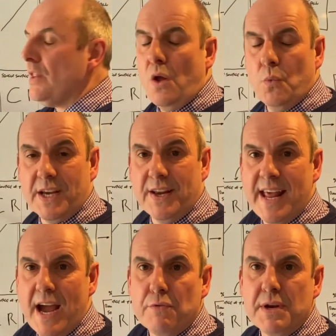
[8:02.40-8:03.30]
we can
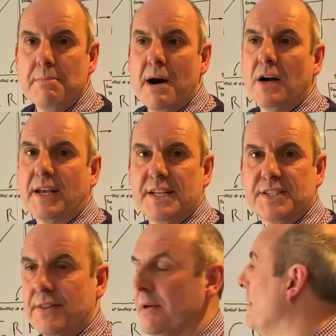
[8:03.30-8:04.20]
now remarket
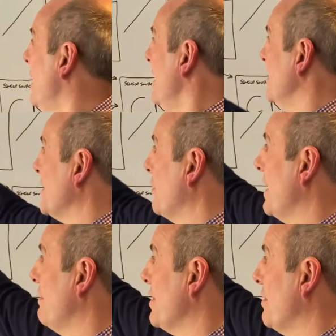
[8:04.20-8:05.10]
to them. So
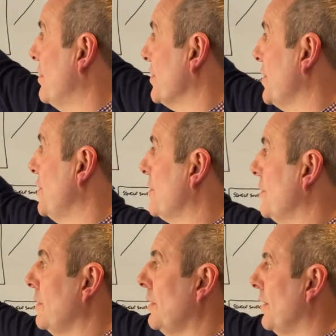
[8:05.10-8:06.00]
whenever they're on
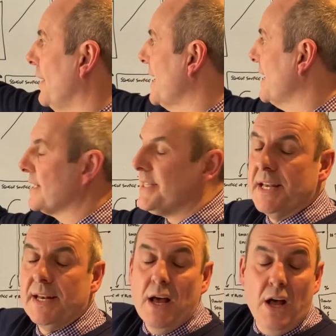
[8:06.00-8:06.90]
Google, on
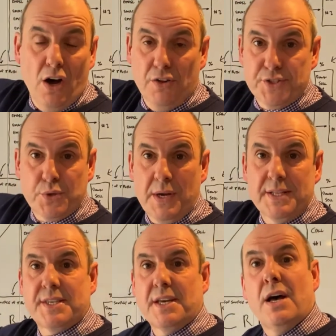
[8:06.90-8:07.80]
LinkedIn, on
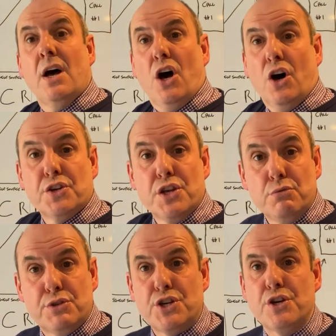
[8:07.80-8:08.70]
Twitter, on
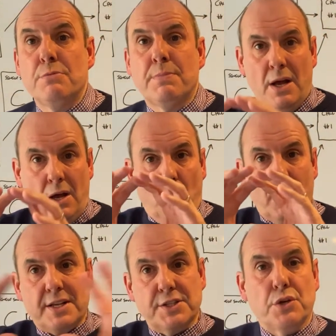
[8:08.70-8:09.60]
YouTube, we
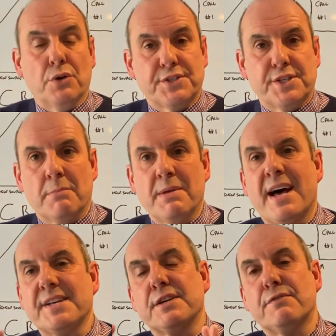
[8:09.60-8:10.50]
can talk to them. And
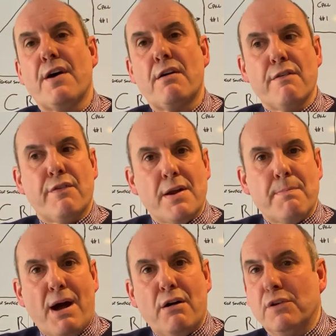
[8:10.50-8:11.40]
that's a very, very
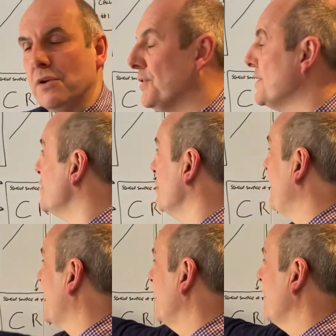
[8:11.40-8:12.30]
powerful audience. You'll
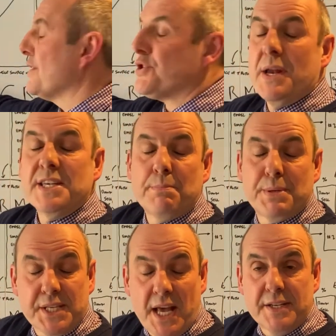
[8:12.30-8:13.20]
pick another
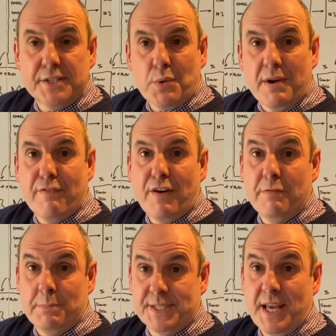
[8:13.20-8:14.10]
20%,
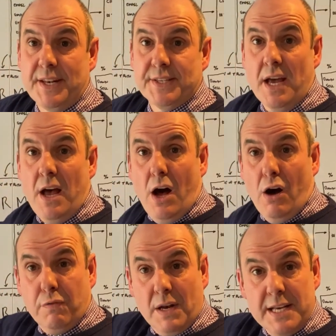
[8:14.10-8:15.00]
25%
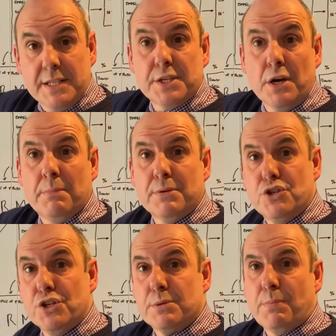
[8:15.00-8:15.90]
of leads up
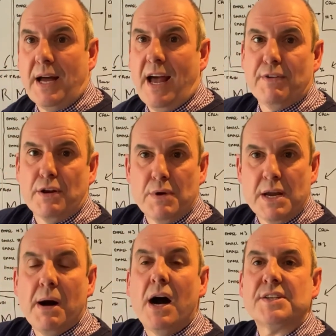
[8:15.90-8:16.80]
just by having
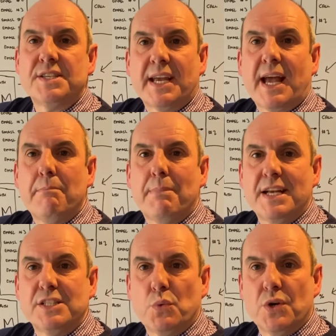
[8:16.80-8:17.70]
remarketing
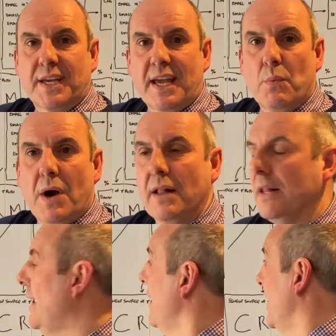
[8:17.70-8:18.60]
campaigns working well.
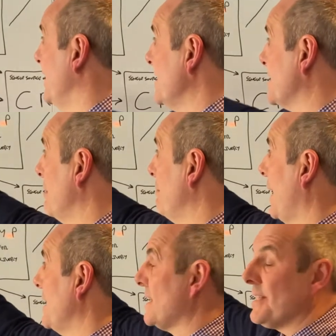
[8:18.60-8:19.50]
And in some
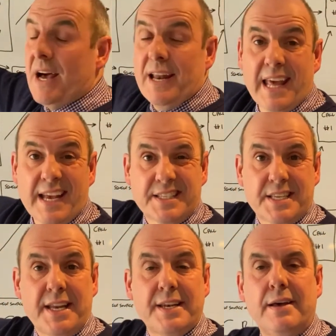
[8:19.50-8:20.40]
places like
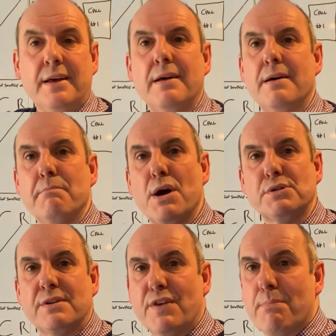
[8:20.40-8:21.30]
LinkedIn,
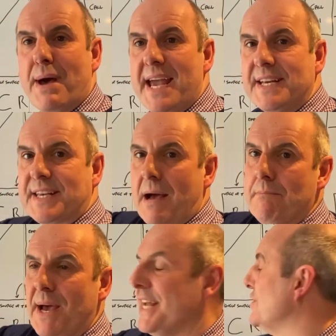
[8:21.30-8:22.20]
most of your paid
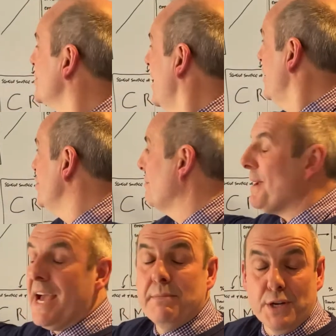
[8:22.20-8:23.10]
campaigns should be
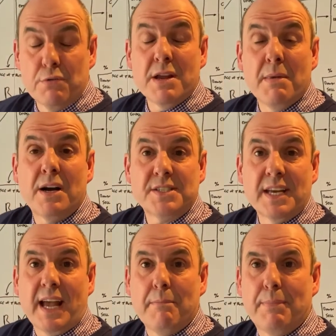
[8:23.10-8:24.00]
aimed at remarketing
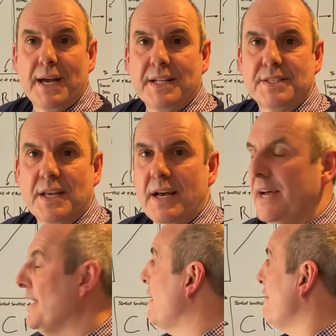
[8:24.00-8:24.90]
campaigns.
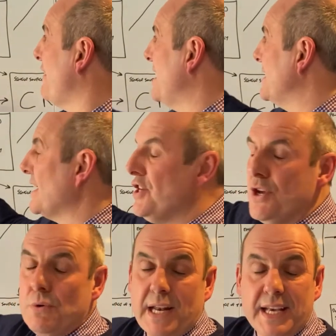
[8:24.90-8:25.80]
You know, finding
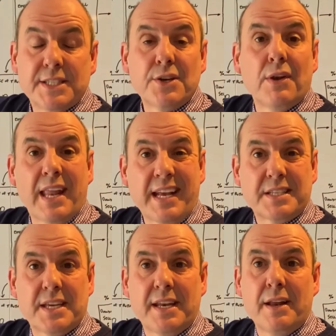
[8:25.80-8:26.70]
new leads on
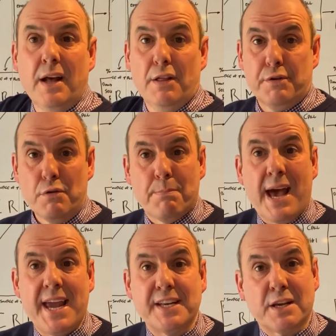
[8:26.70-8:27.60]
LinkedIn through
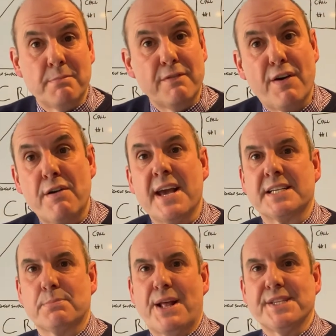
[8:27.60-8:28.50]
paid can be very
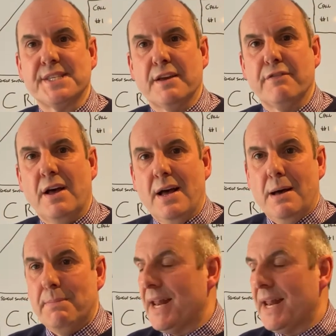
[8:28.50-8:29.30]
expensive, but